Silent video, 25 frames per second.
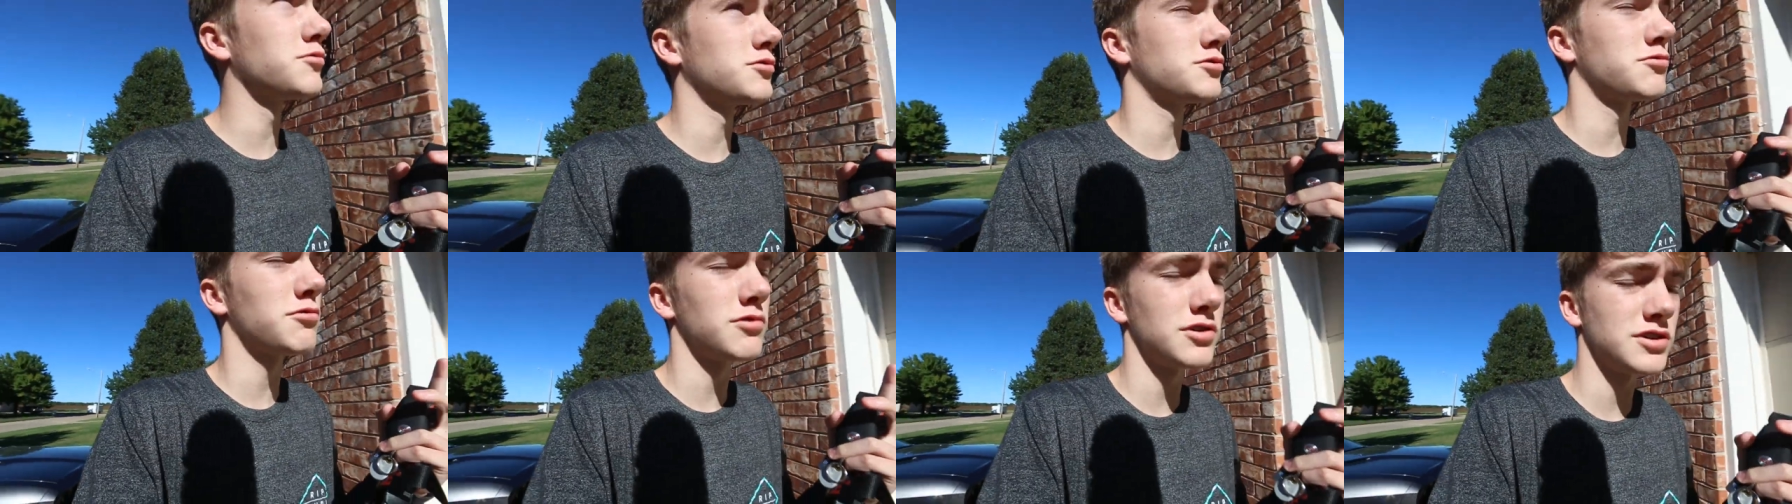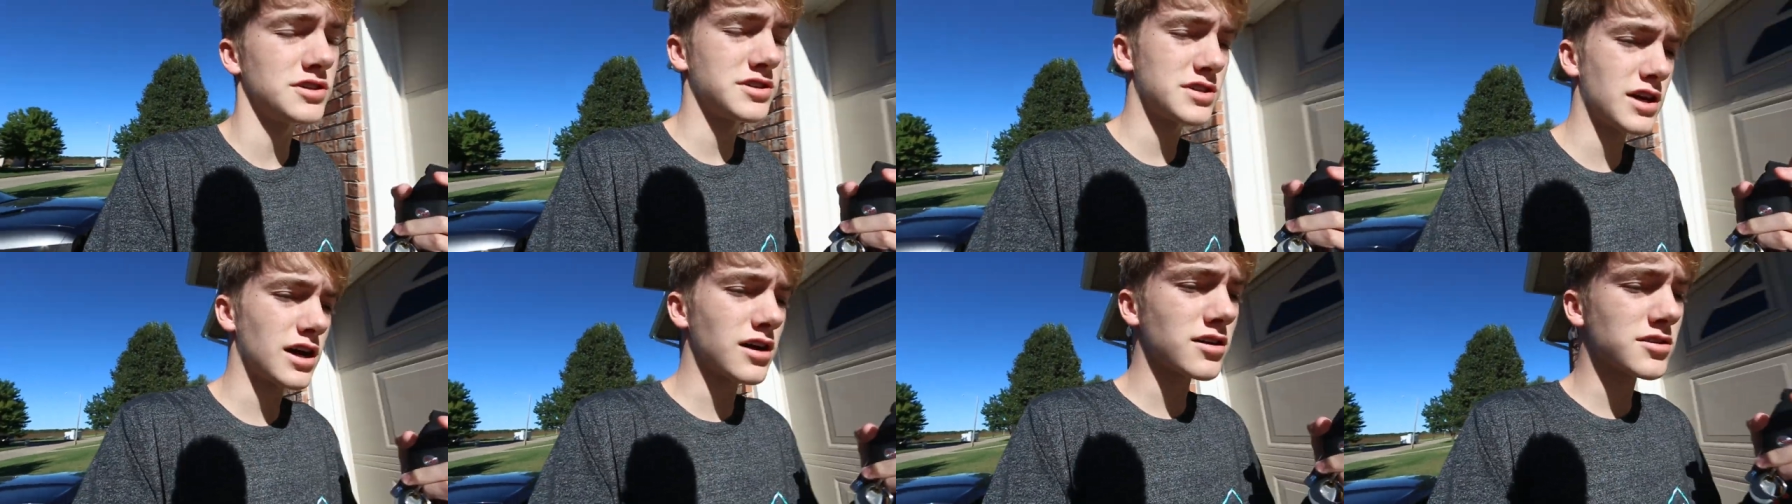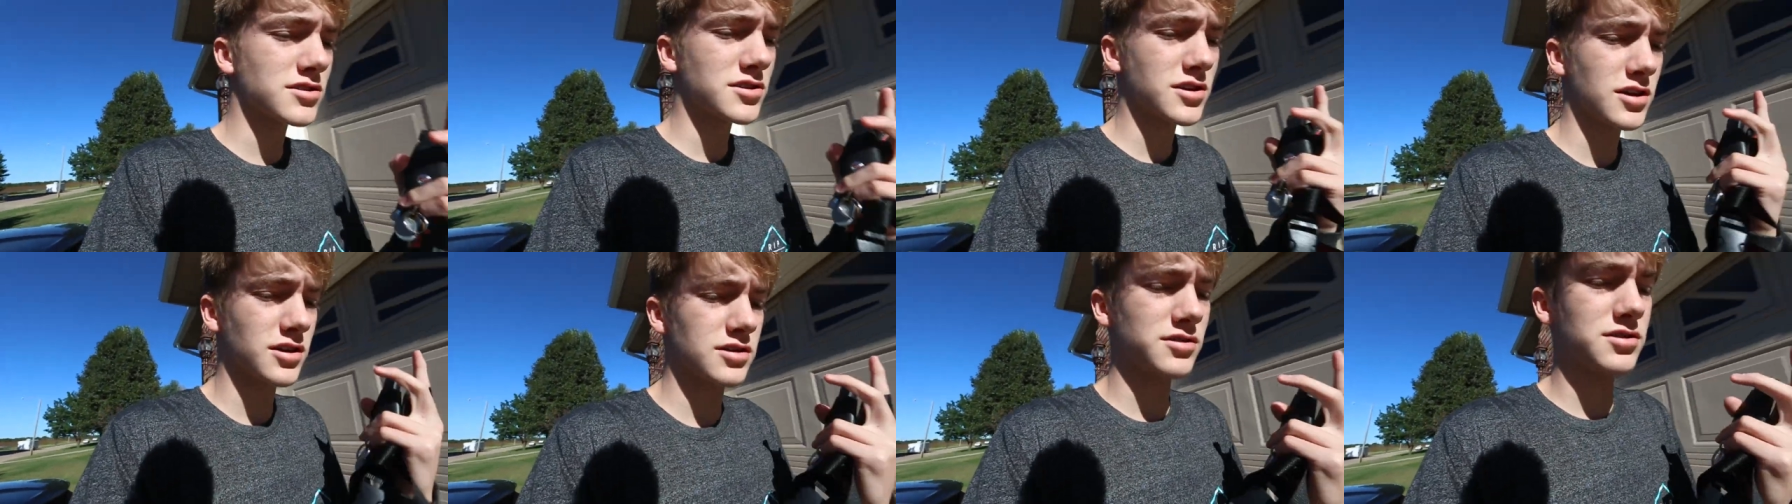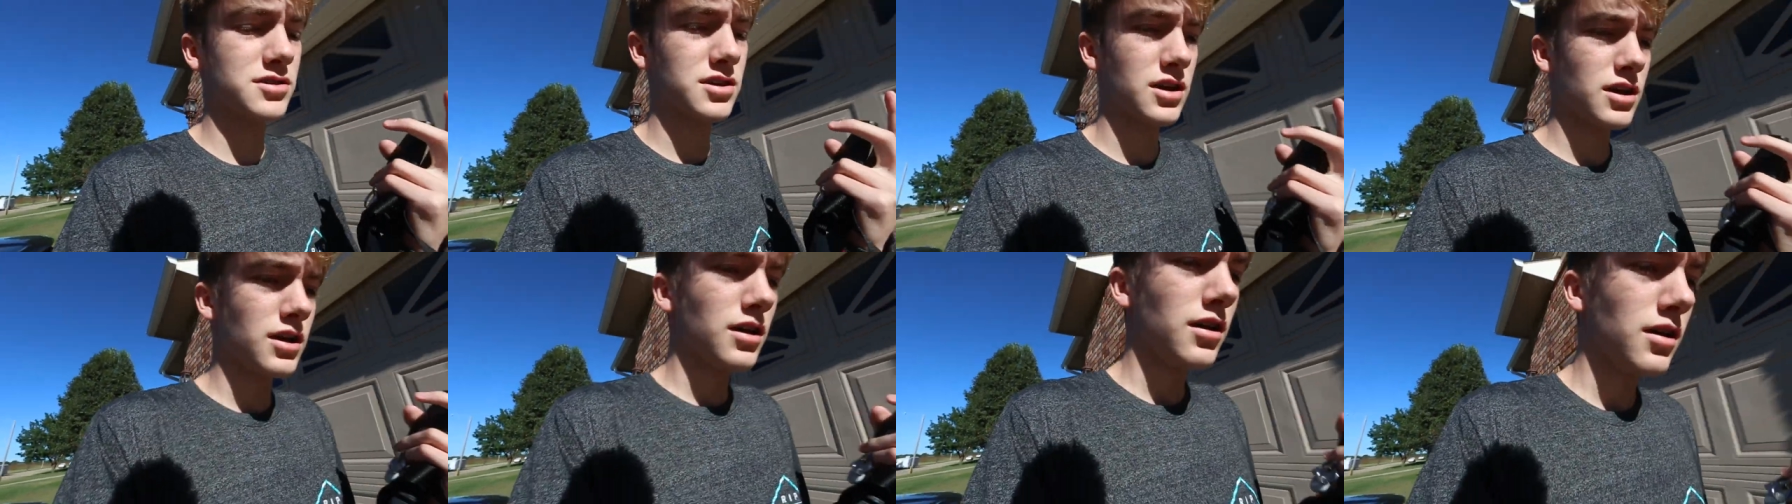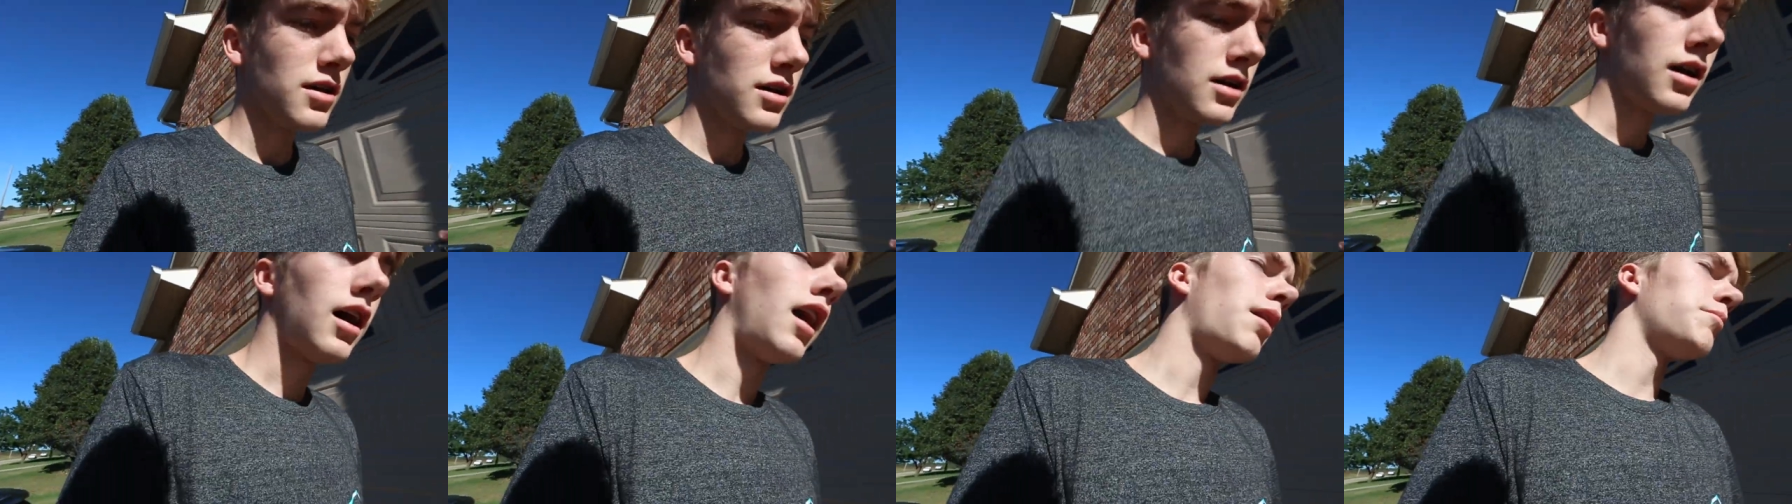which really sucks because,
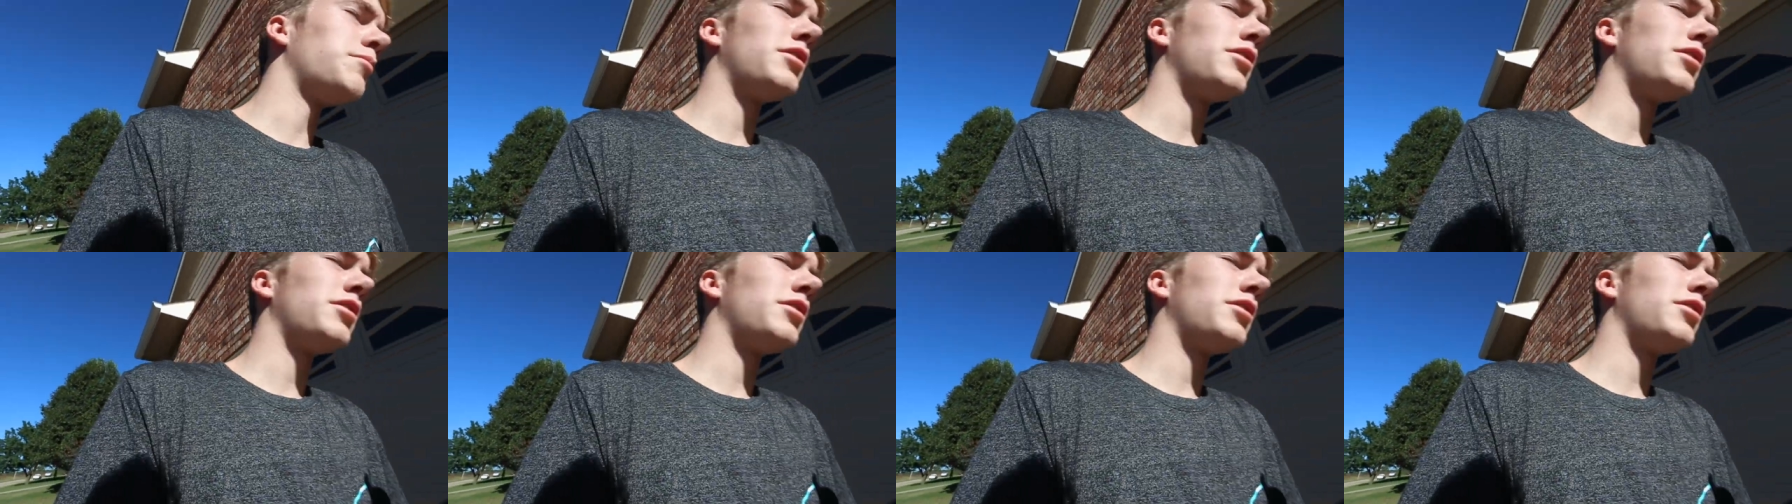I